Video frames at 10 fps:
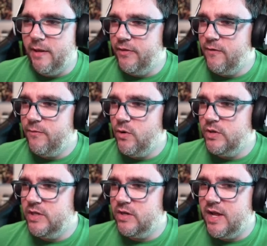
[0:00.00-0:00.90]
It. Therefore,
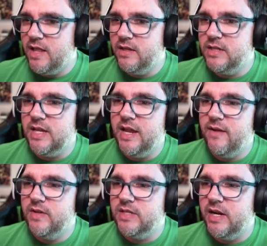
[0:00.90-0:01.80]
dear colleagues, I
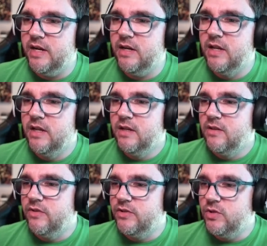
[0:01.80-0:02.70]
have decided
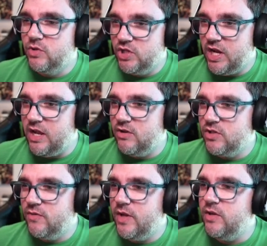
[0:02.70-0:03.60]
to change
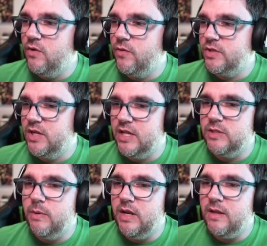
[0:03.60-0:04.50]
the venue for
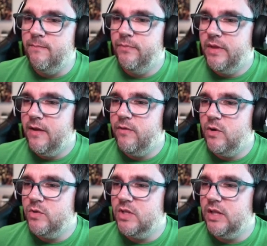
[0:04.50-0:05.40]
tonight's meeting. Have you
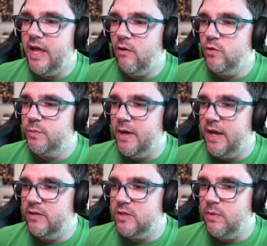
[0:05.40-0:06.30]
noticed the lounge
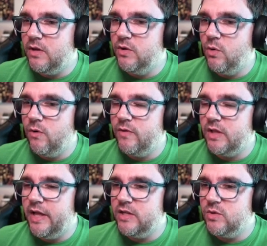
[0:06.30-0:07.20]
behind the small door of the
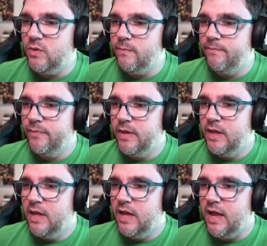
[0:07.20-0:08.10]
classroom?
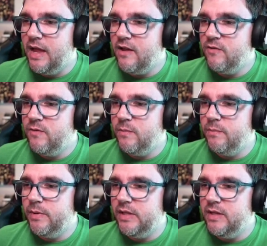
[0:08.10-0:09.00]
I
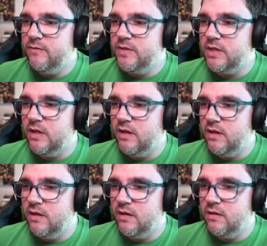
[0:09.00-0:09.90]
have believed
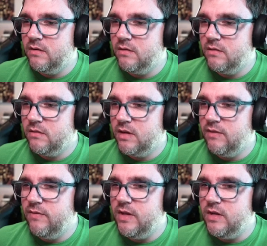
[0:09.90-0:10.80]
uh,
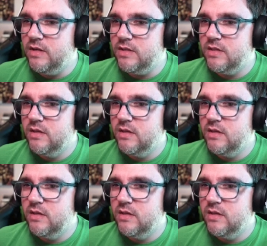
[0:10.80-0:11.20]
convenient